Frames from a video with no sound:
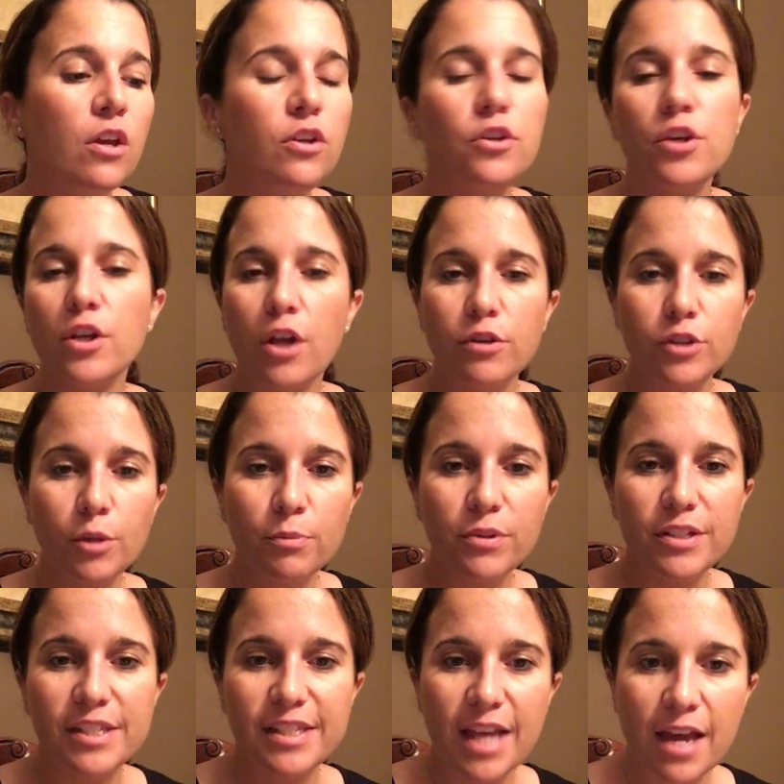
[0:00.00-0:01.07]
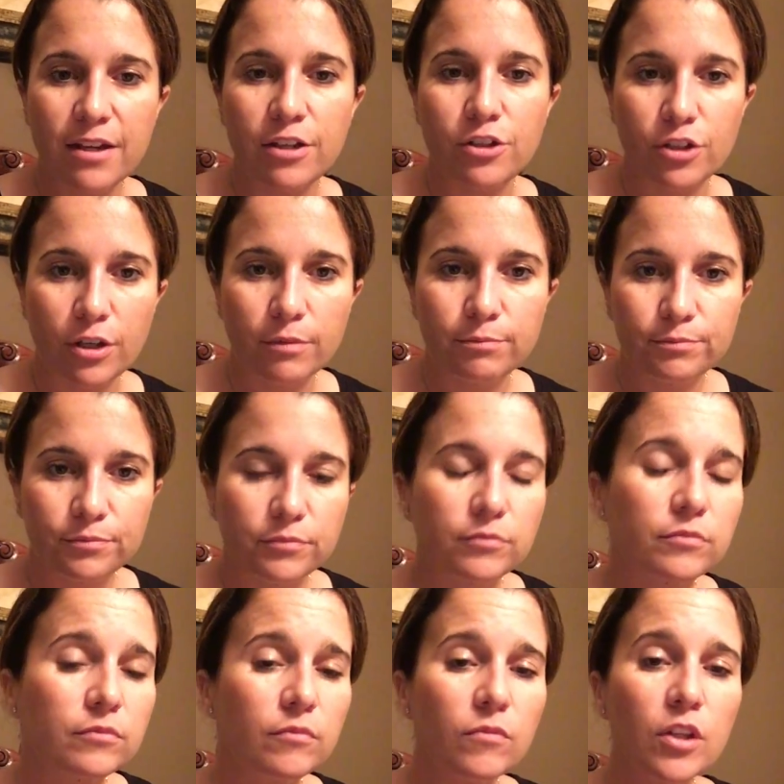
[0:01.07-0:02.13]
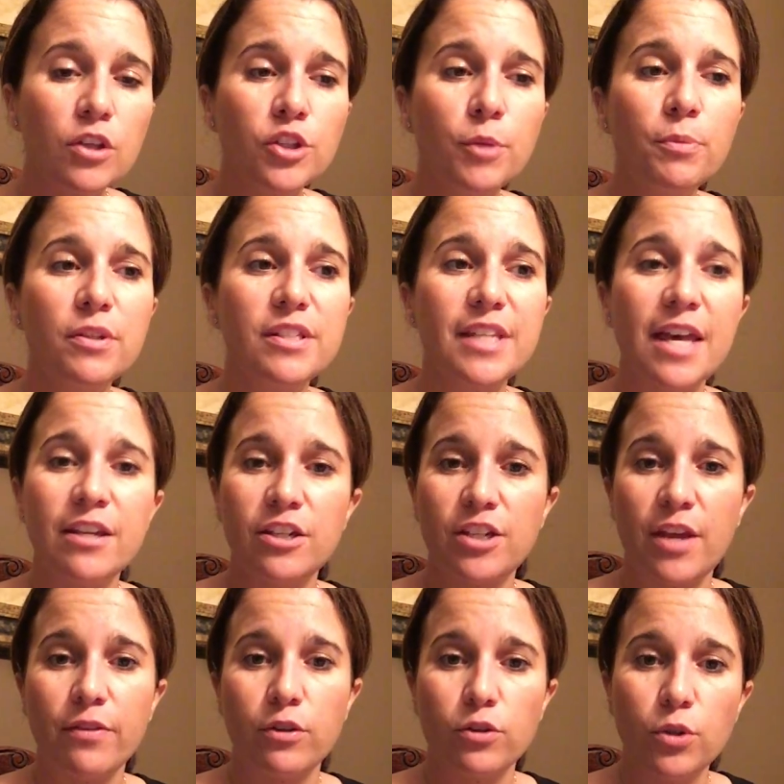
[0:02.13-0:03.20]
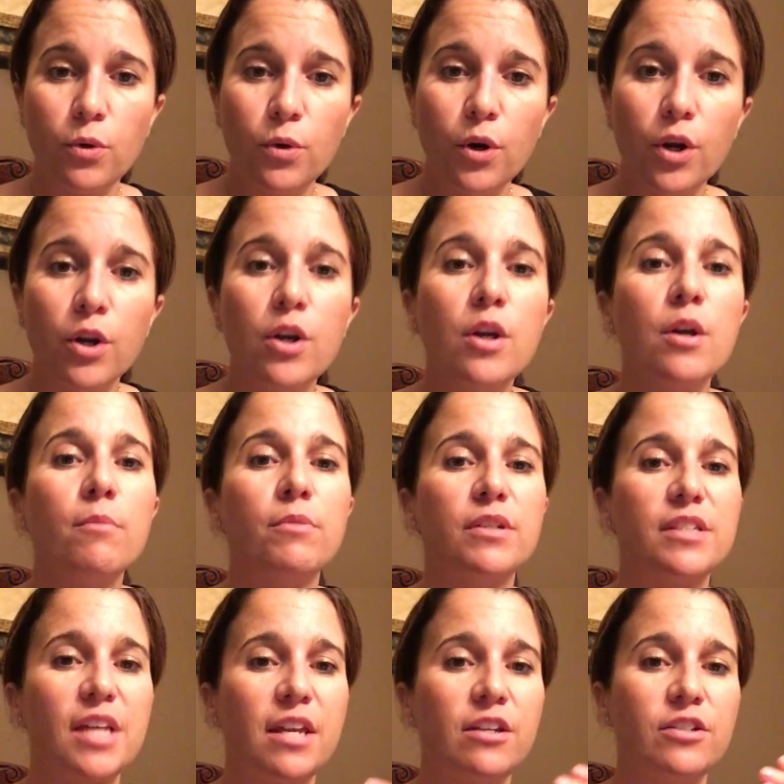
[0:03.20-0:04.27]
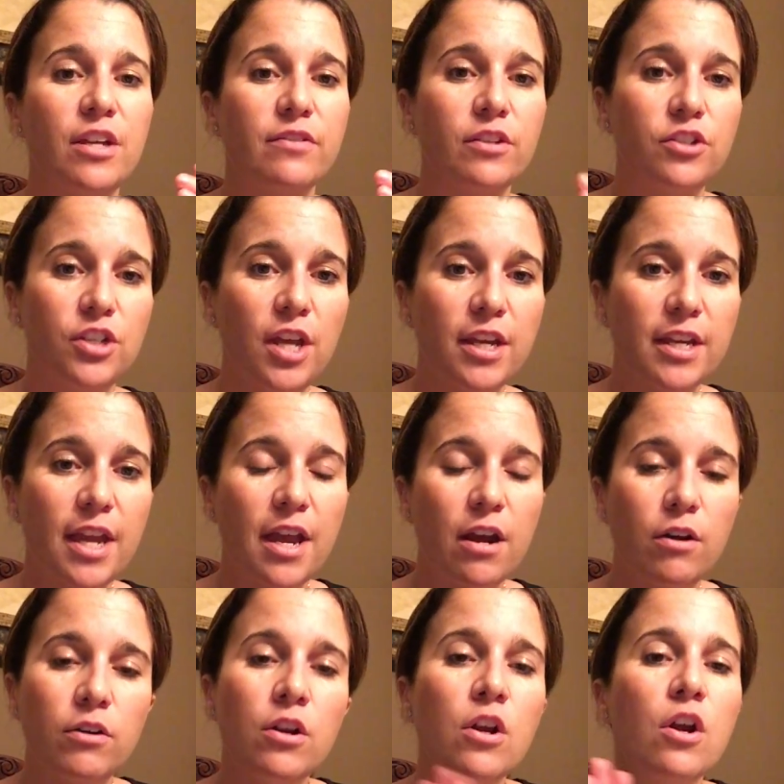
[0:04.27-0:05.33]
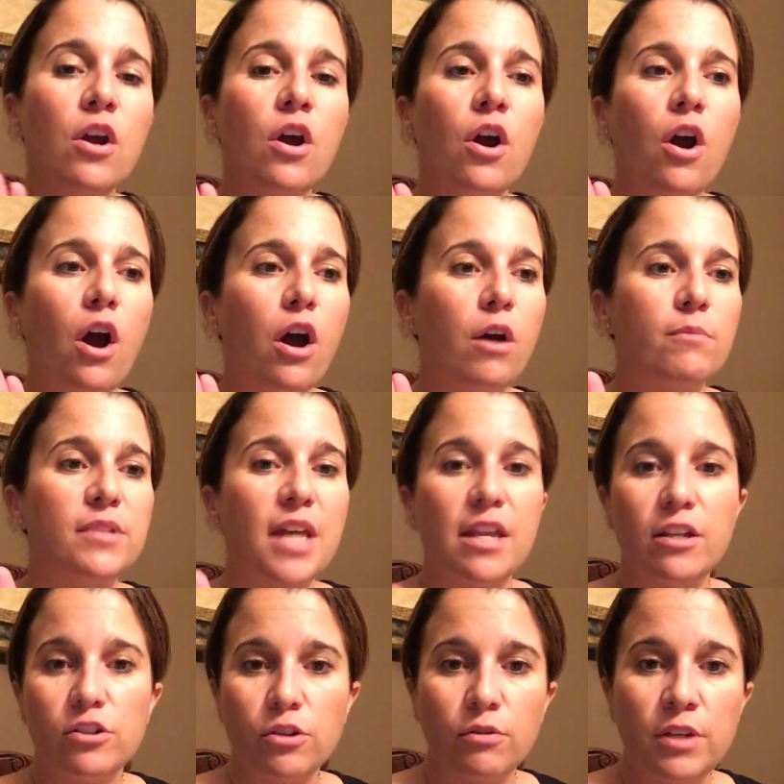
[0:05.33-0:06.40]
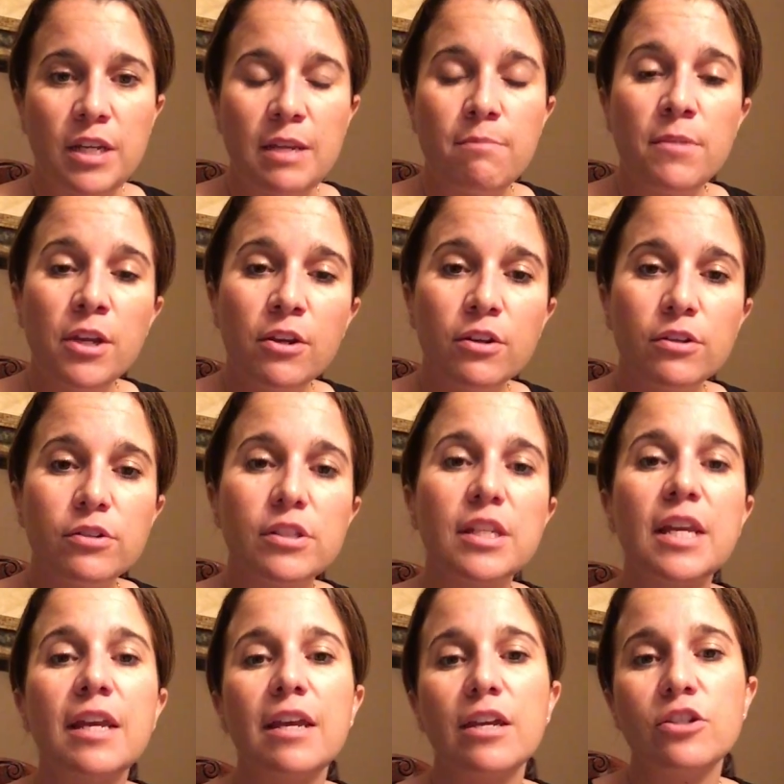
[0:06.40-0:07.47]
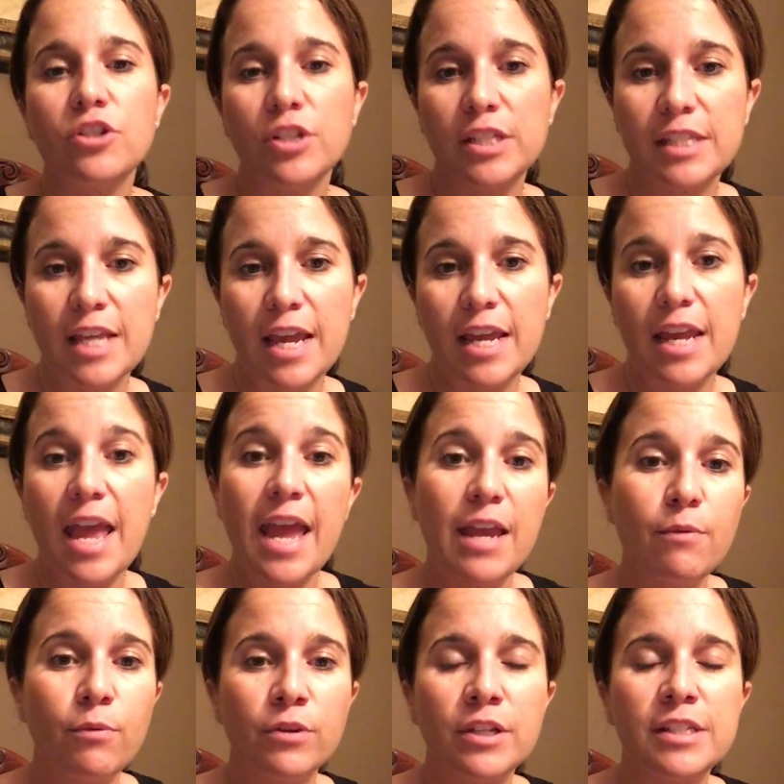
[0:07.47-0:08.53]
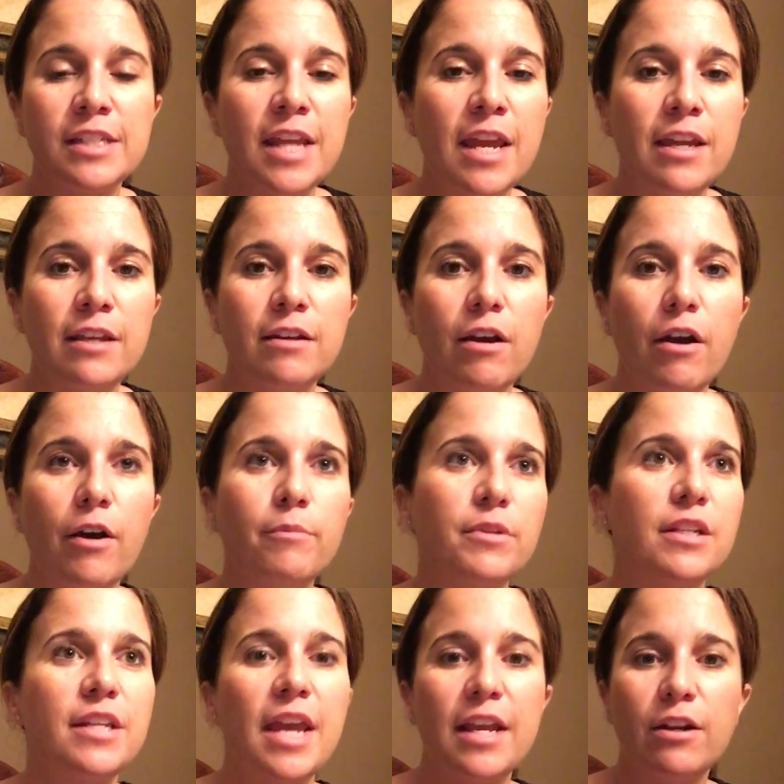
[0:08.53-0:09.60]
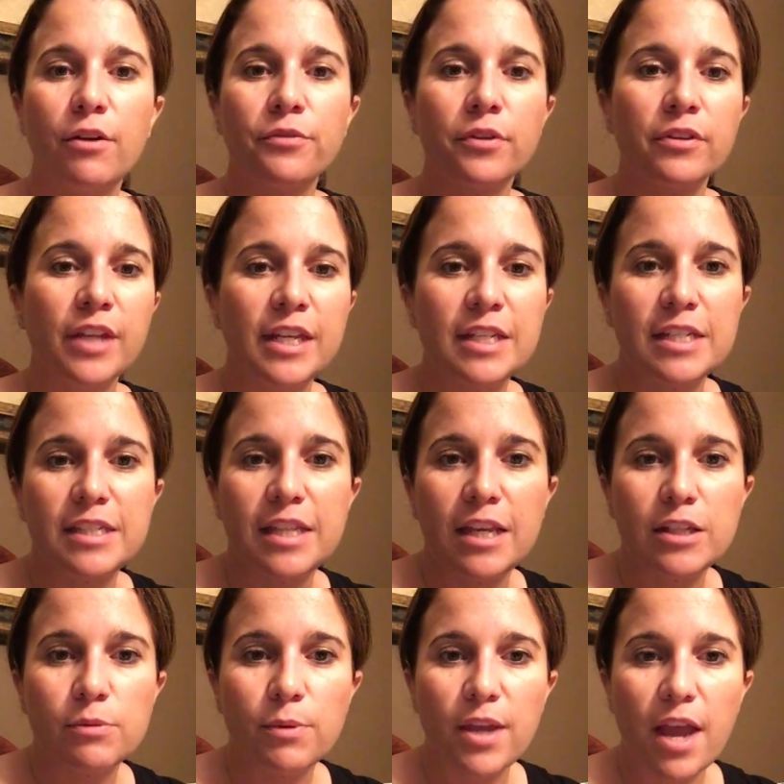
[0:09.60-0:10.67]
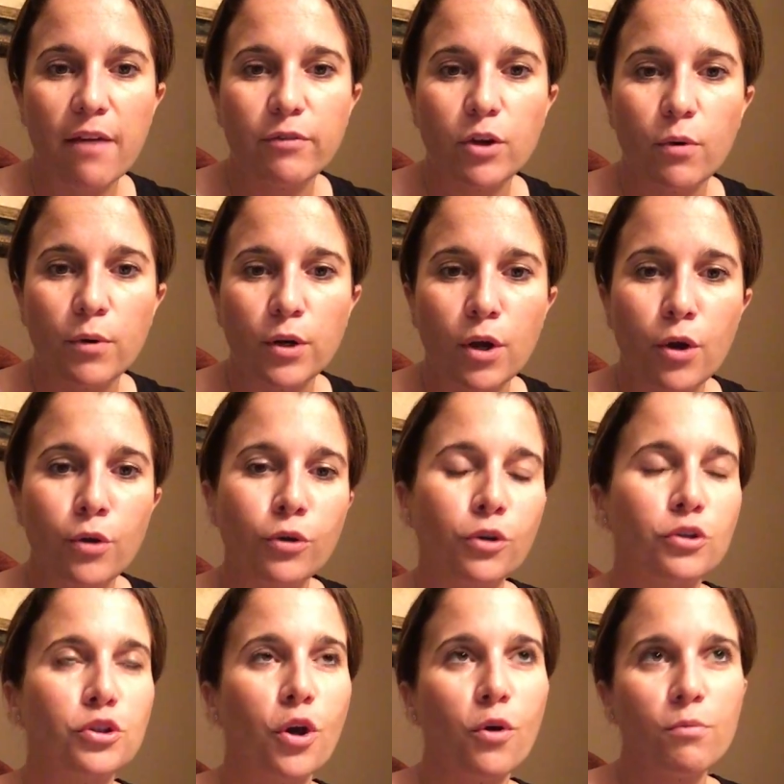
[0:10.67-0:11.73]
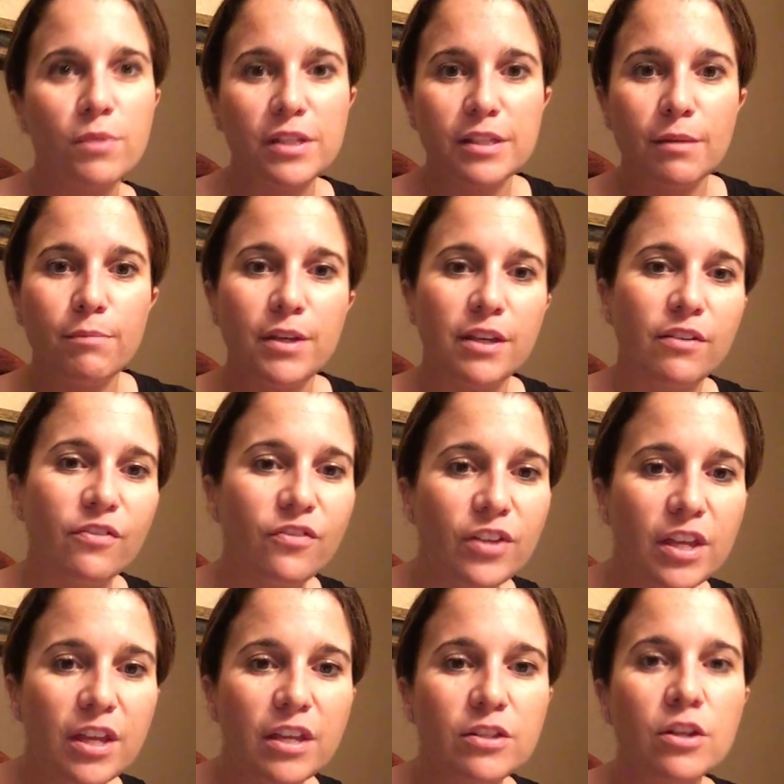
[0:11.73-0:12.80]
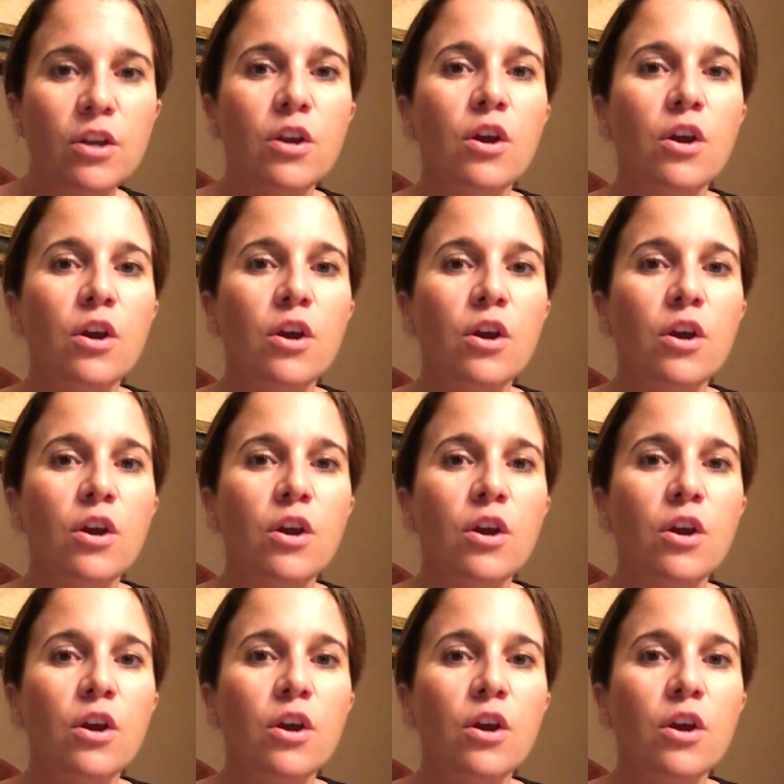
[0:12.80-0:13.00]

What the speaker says: You can also put signage up. So put signage at the door, put signage at the checkout, signage on any mirrors, and just say, hey, want to stay up to date on the latest things we have going on, or don't miss a big event,